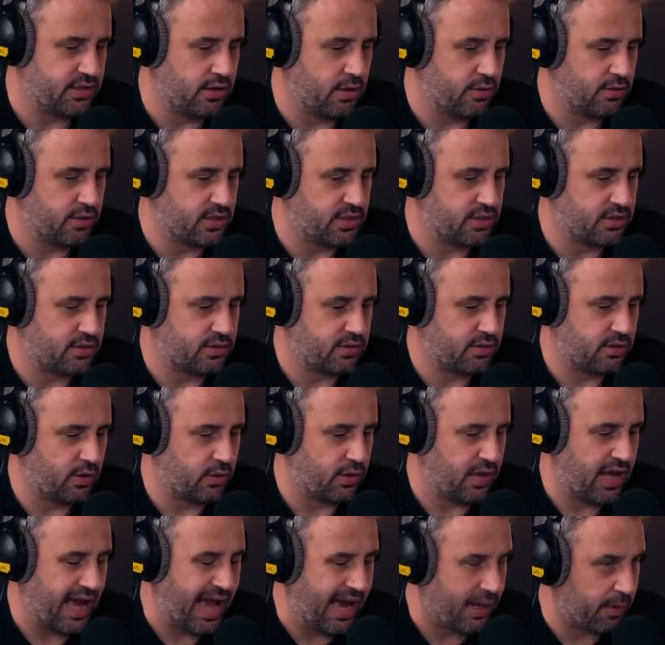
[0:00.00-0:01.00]
known as
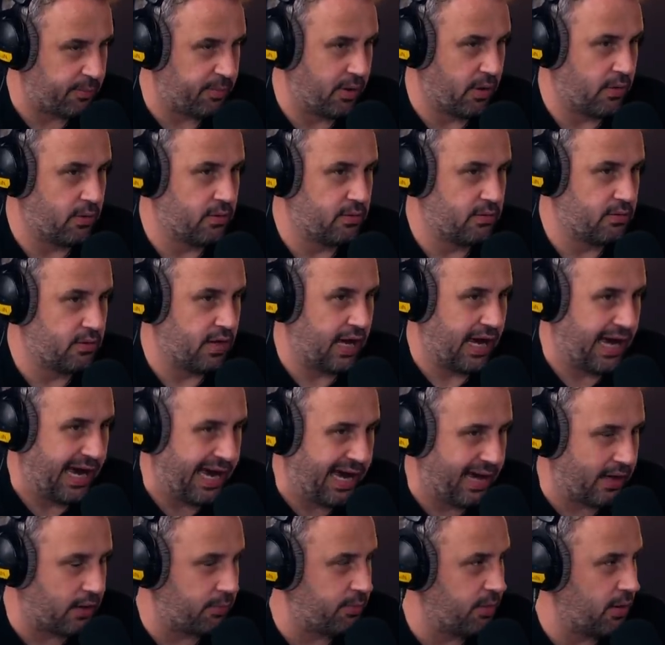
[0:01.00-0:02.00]
Cody Gakpo.
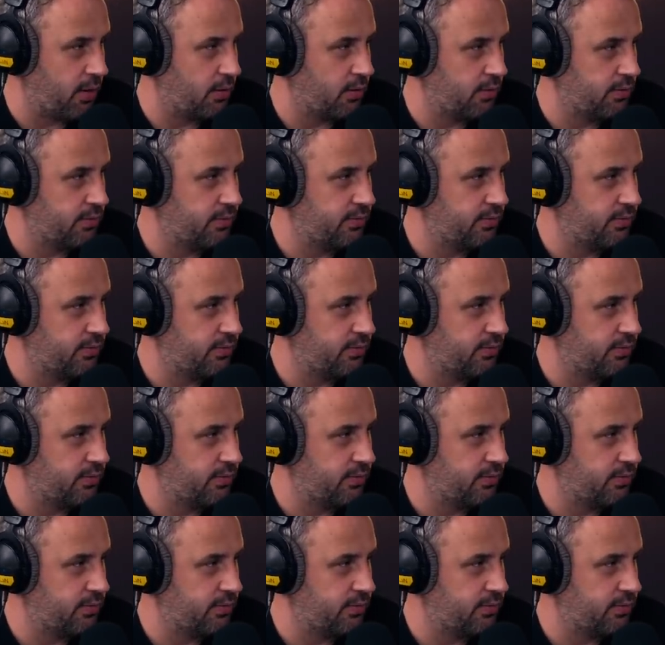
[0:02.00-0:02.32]
Gakpo.